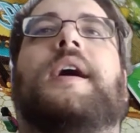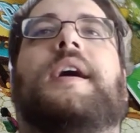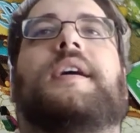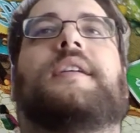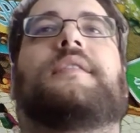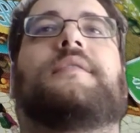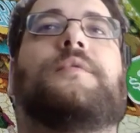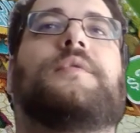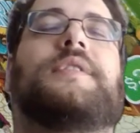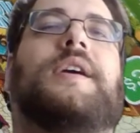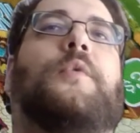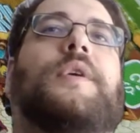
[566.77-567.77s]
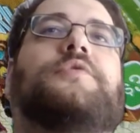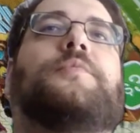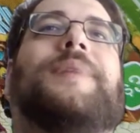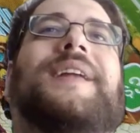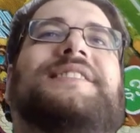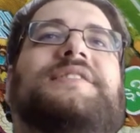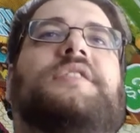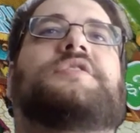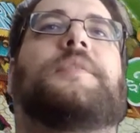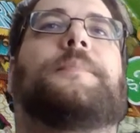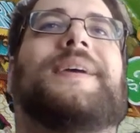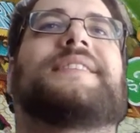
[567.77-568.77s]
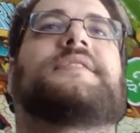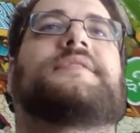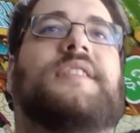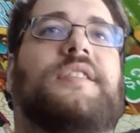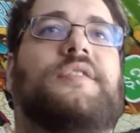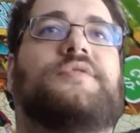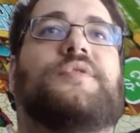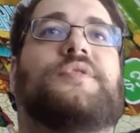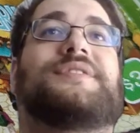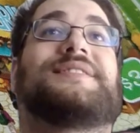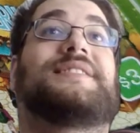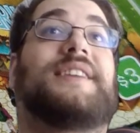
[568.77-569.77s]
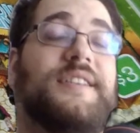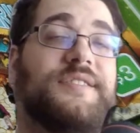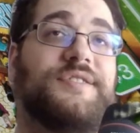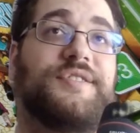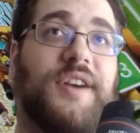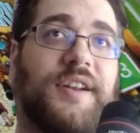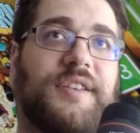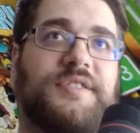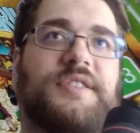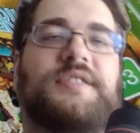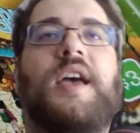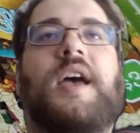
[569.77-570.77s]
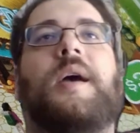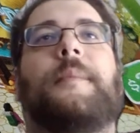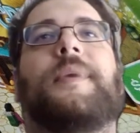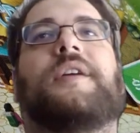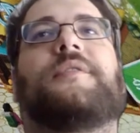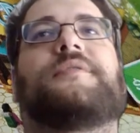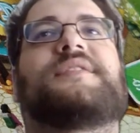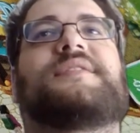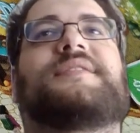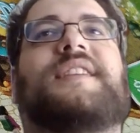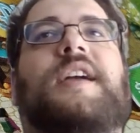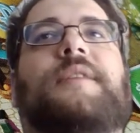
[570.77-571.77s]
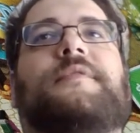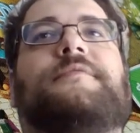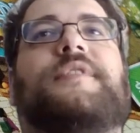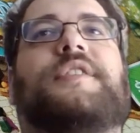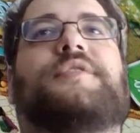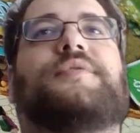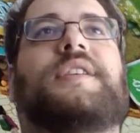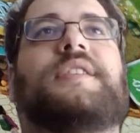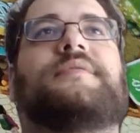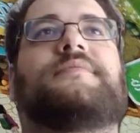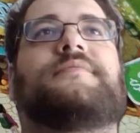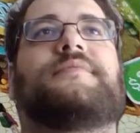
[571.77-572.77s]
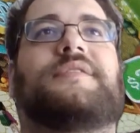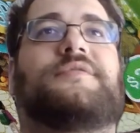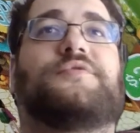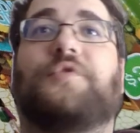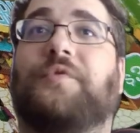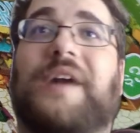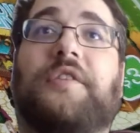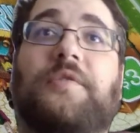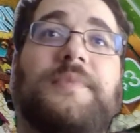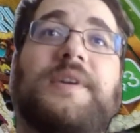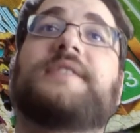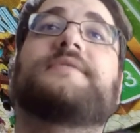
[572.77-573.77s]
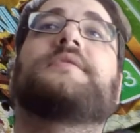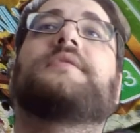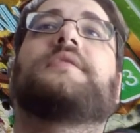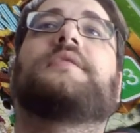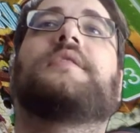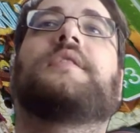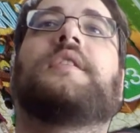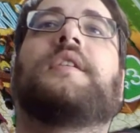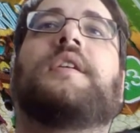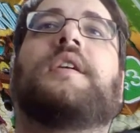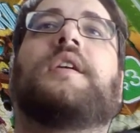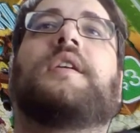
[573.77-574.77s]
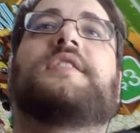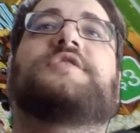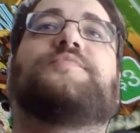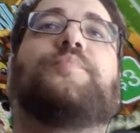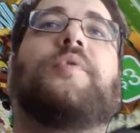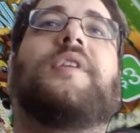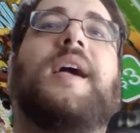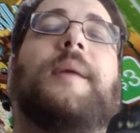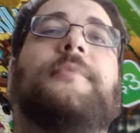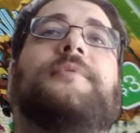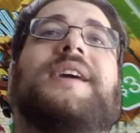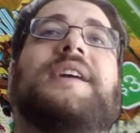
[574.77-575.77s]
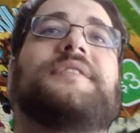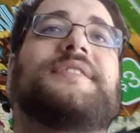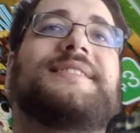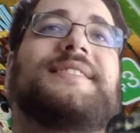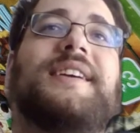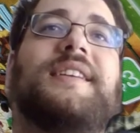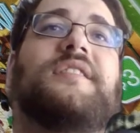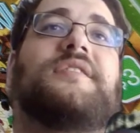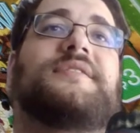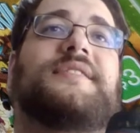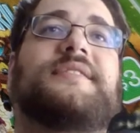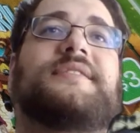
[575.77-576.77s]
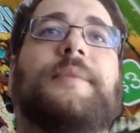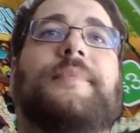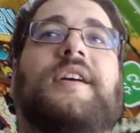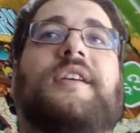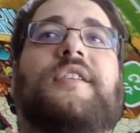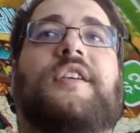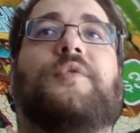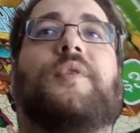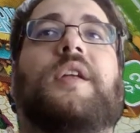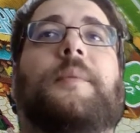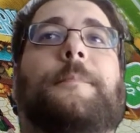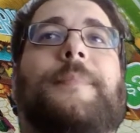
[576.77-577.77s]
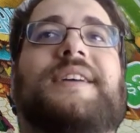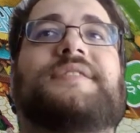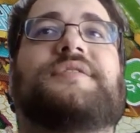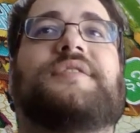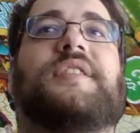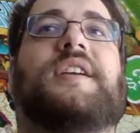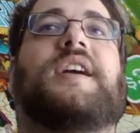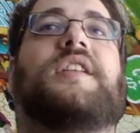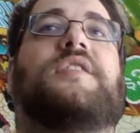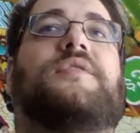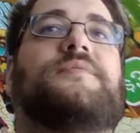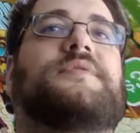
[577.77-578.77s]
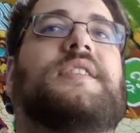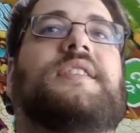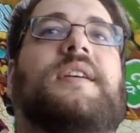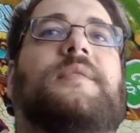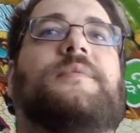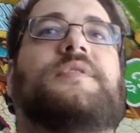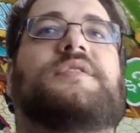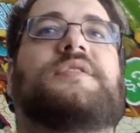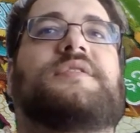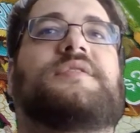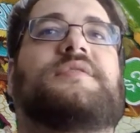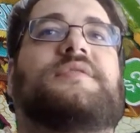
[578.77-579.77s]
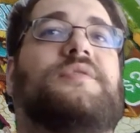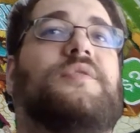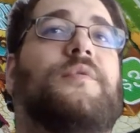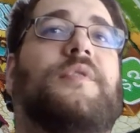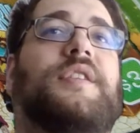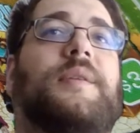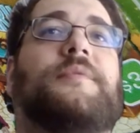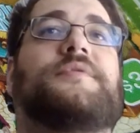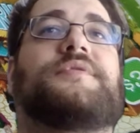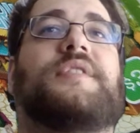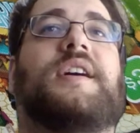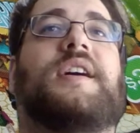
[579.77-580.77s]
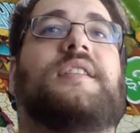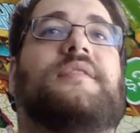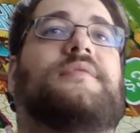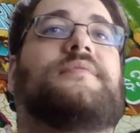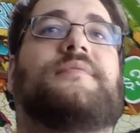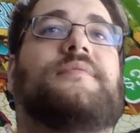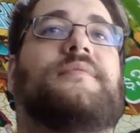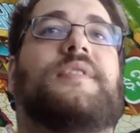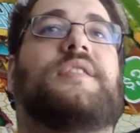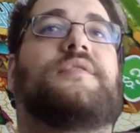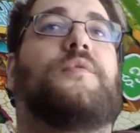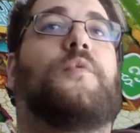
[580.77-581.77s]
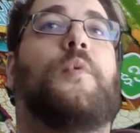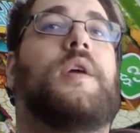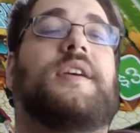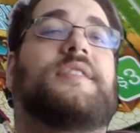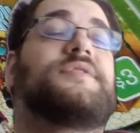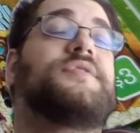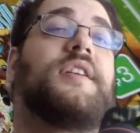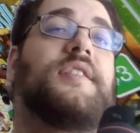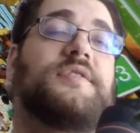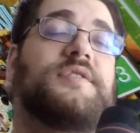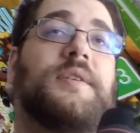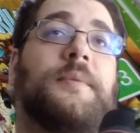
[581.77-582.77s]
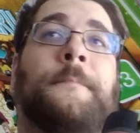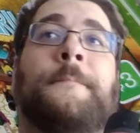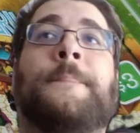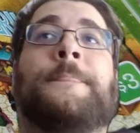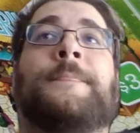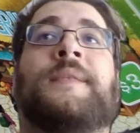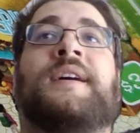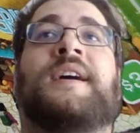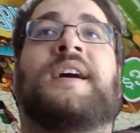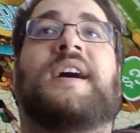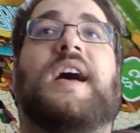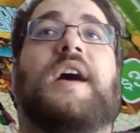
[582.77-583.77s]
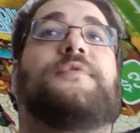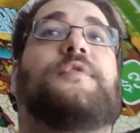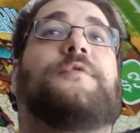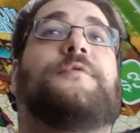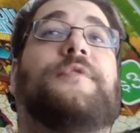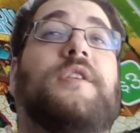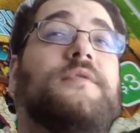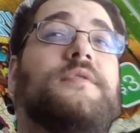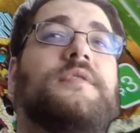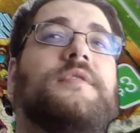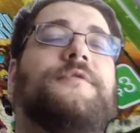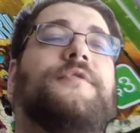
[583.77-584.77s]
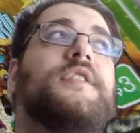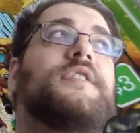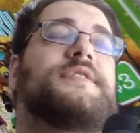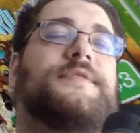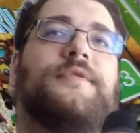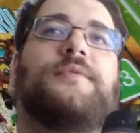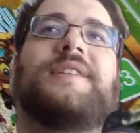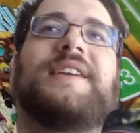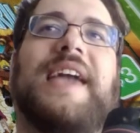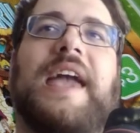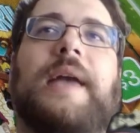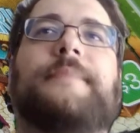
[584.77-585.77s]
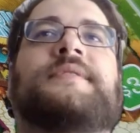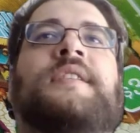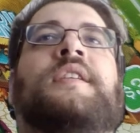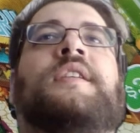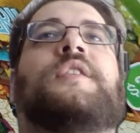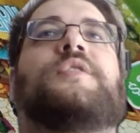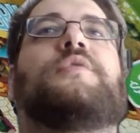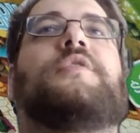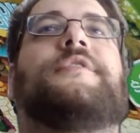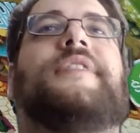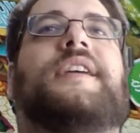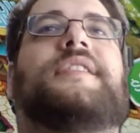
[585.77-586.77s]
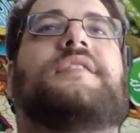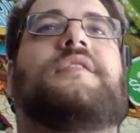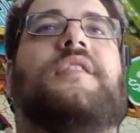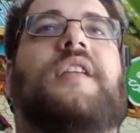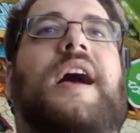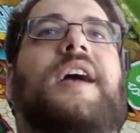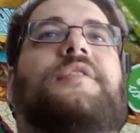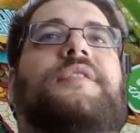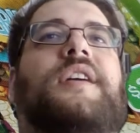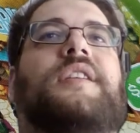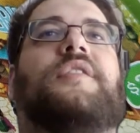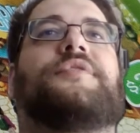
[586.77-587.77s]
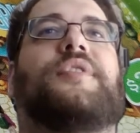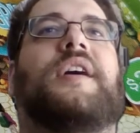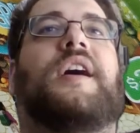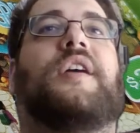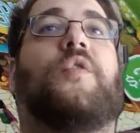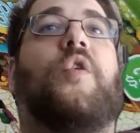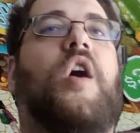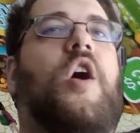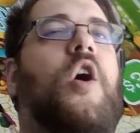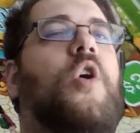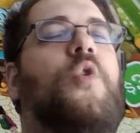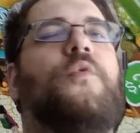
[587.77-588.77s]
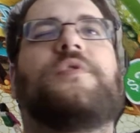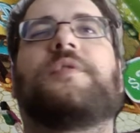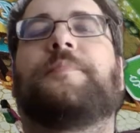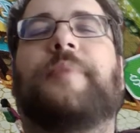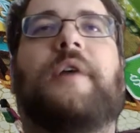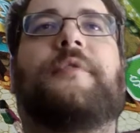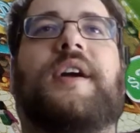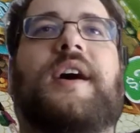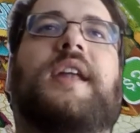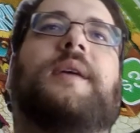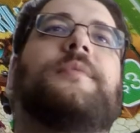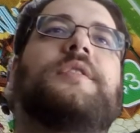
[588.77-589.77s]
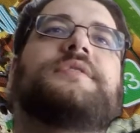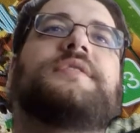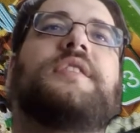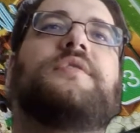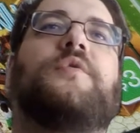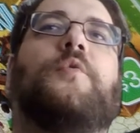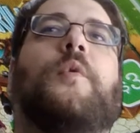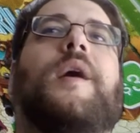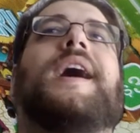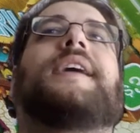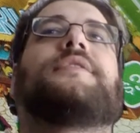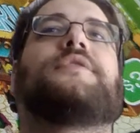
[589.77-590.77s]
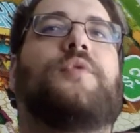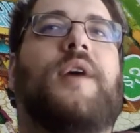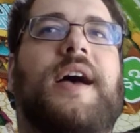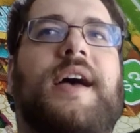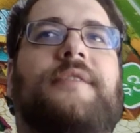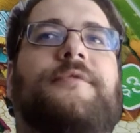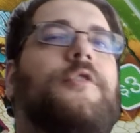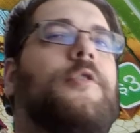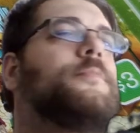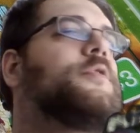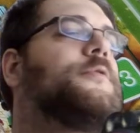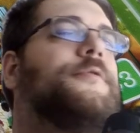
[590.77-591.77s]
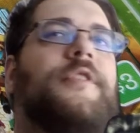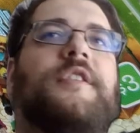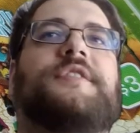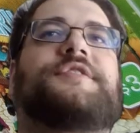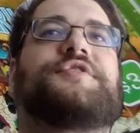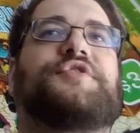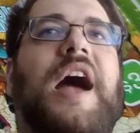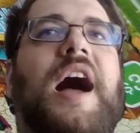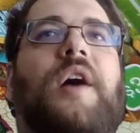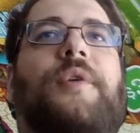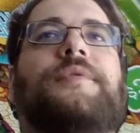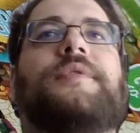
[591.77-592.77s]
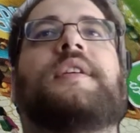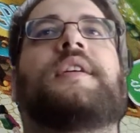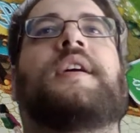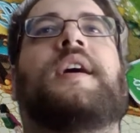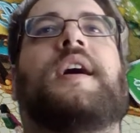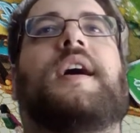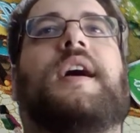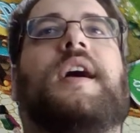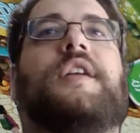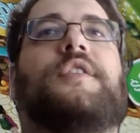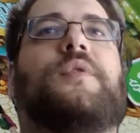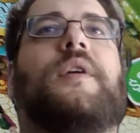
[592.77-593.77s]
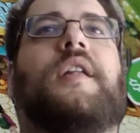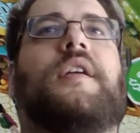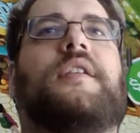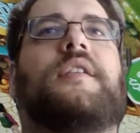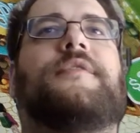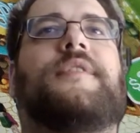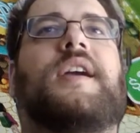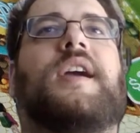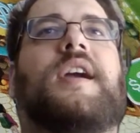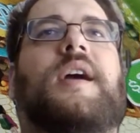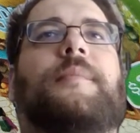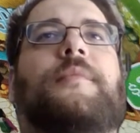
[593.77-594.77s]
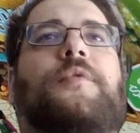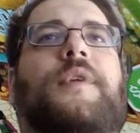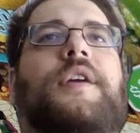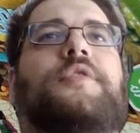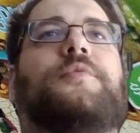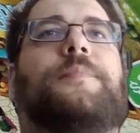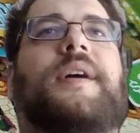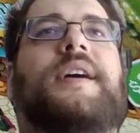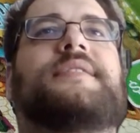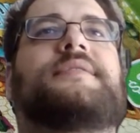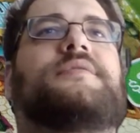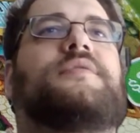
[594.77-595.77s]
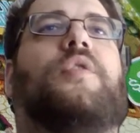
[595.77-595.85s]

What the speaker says: and they want to play challenging pieces and enjoy dense strategies because it's a game with virtually no randomness. It's probably about understanding the system and gradually mastering and using them, which you will demonstrate in the winning strategy. After first few games, you will find that the lion and otter are overpowered animals that you want to have from the first round, and you are already thinking about where to place